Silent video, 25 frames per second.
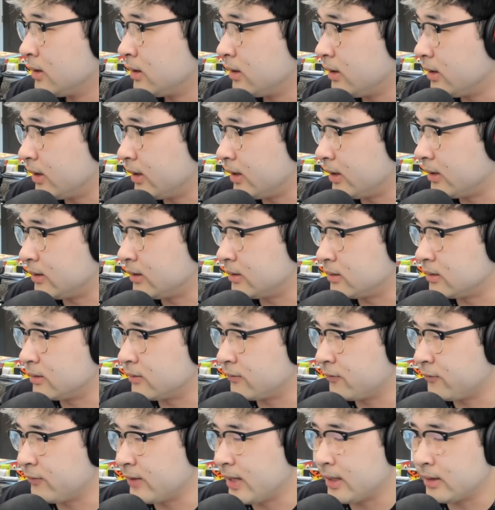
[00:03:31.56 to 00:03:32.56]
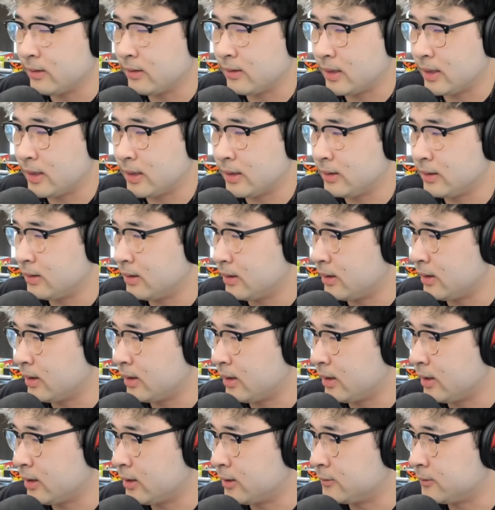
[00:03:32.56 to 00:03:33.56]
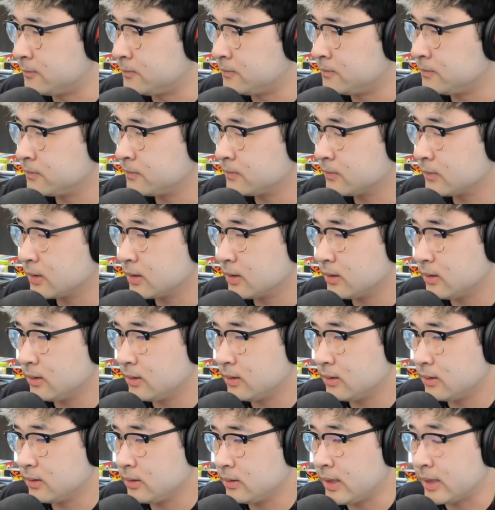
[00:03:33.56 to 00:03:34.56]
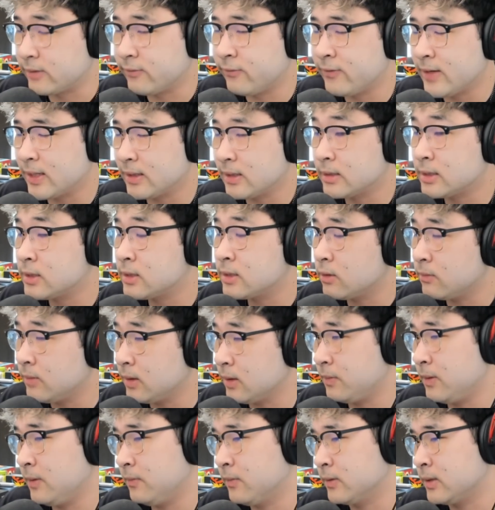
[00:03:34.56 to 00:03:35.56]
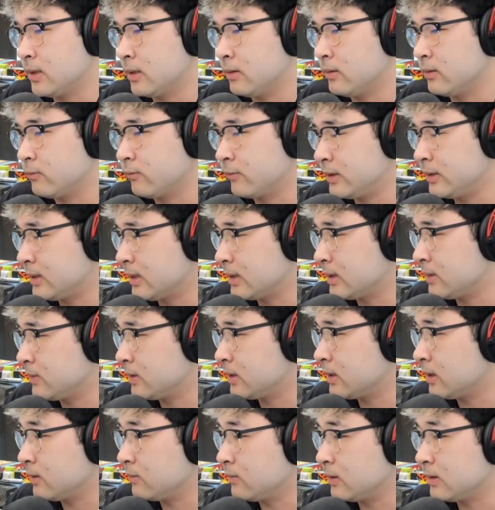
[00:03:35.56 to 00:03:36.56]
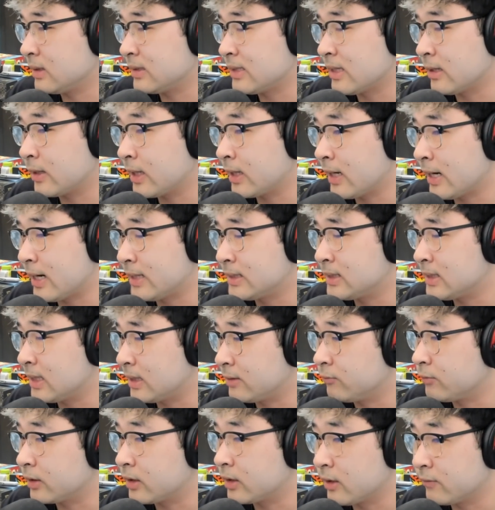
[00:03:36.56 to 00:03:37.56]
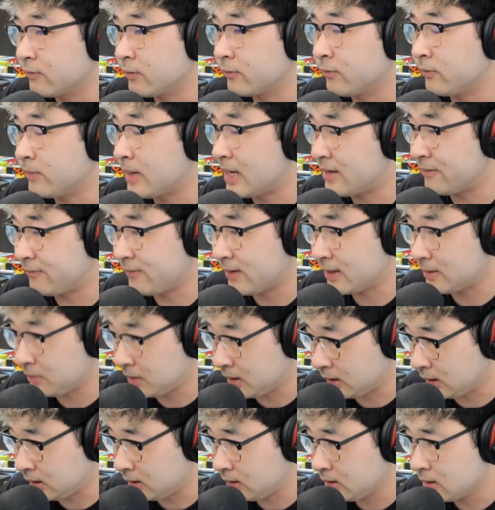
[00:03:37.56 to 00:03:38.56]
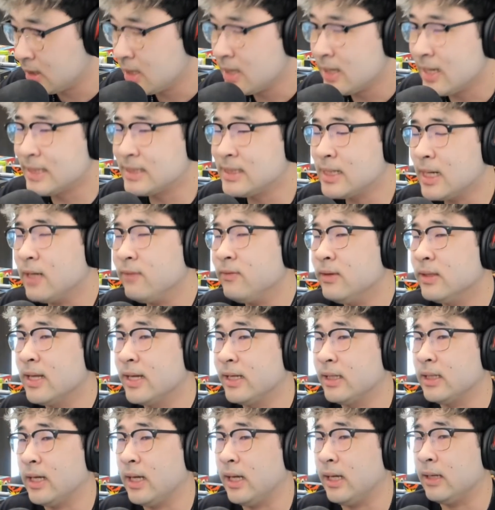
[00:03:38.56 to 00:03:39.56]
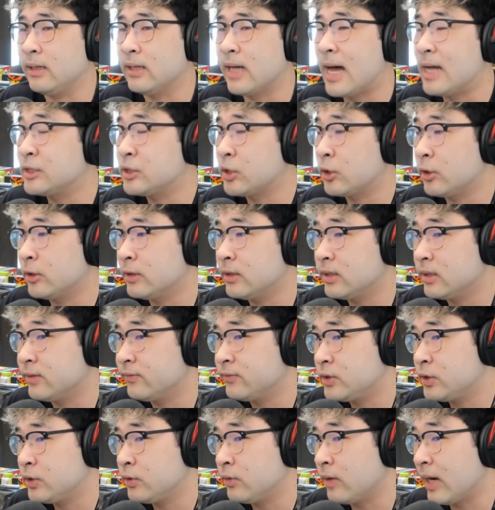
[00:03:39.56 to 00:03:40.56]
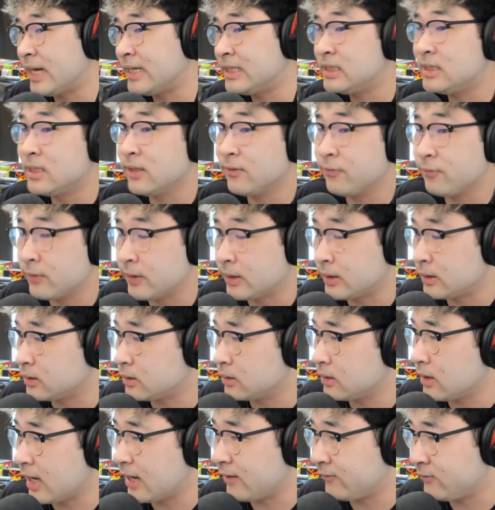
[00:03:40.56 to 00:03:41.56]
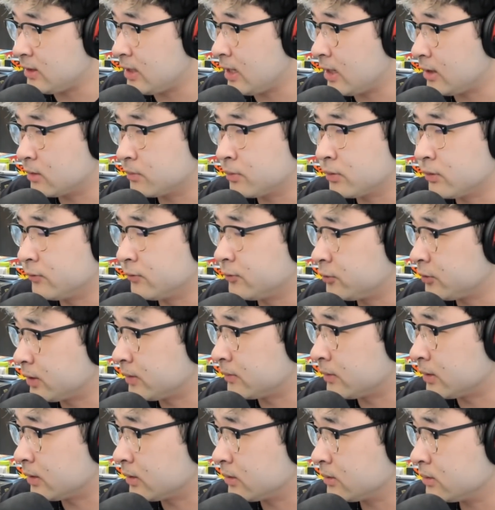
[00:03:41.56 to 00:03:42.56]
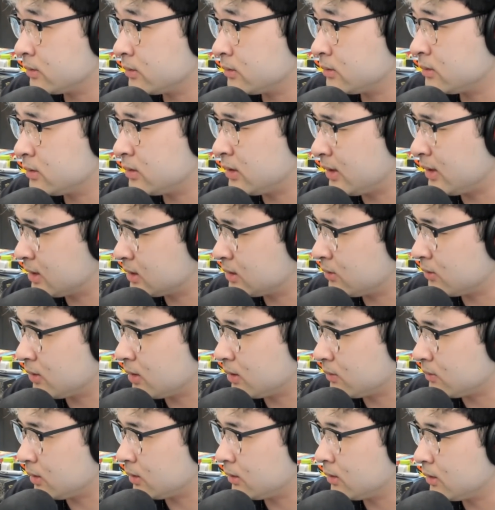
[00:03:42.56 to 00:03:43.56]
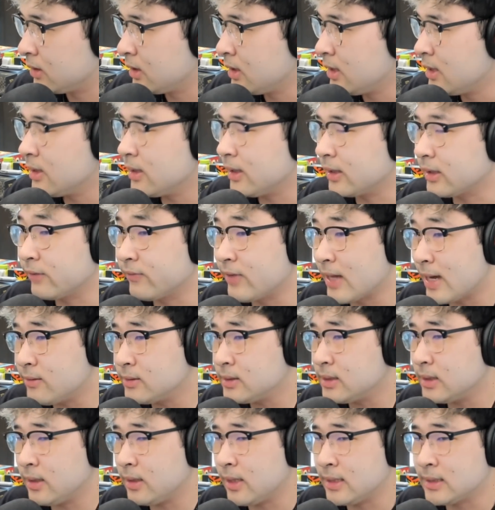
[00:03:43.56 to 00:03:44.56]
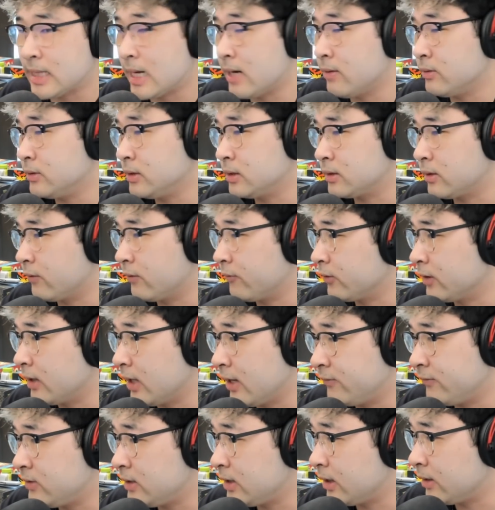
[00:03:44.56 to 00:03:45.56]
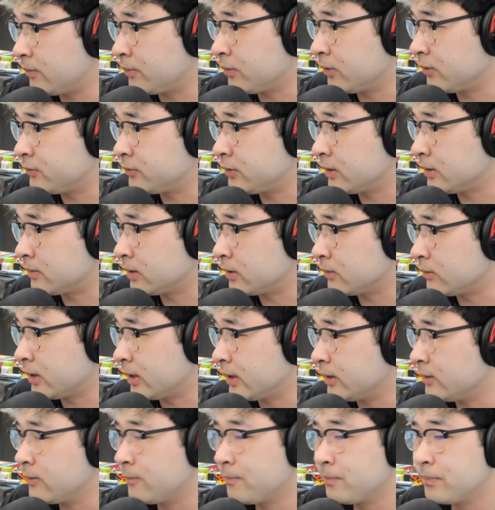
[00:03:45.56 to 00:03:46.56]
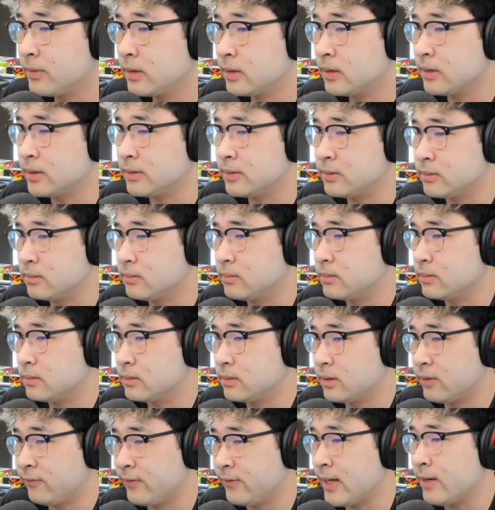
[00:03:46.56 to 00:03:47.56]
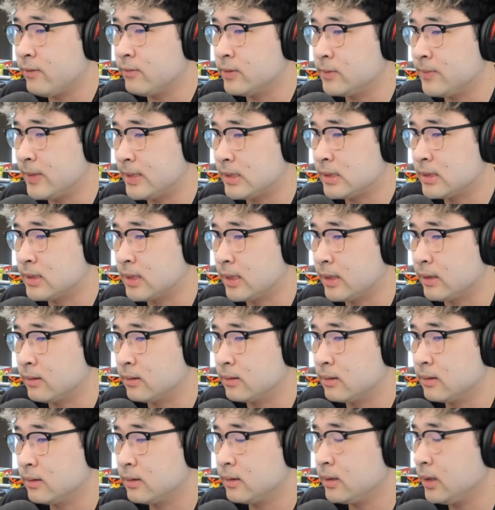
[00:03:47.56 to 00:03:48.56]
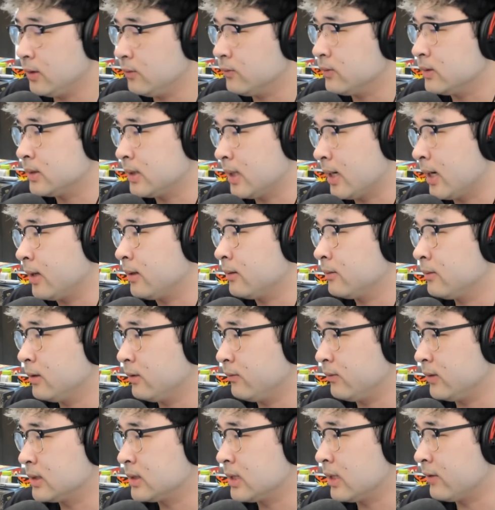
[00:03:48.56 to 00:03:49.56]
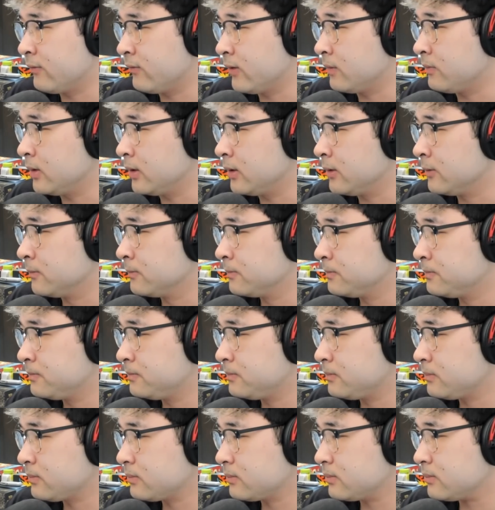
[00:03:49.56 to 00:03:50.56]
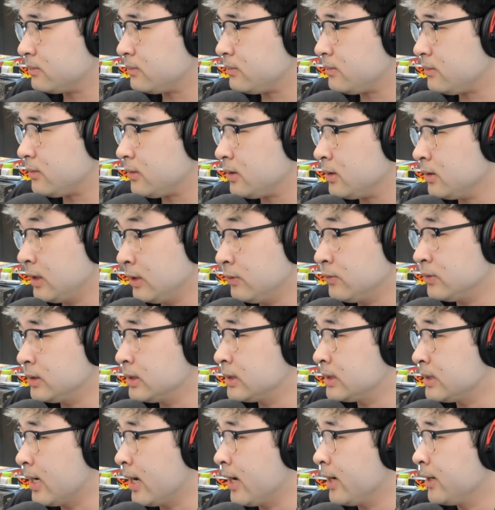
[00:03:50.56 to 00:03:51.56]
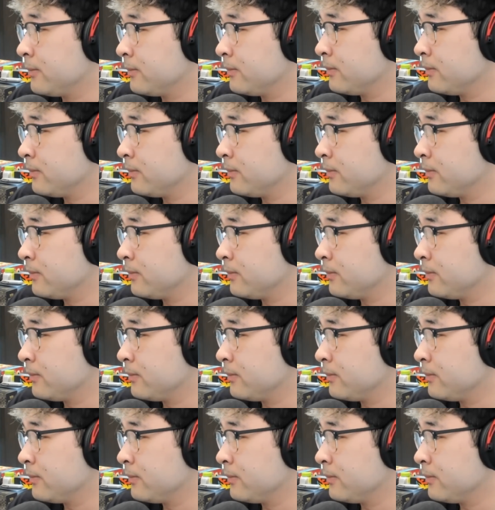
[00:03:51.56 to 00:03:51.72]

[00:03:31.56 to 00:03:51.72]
And the fact that the fact that so many people reach out to me telling me that their cats had recovered from FIP, it's not even like a alternative to a different FDA approved treatment. Do you guys know what I mean? Like if that was the case, I would just go for the FDA approved treatment, right? The vet was basically saying he will die if he has FIP. He will just die.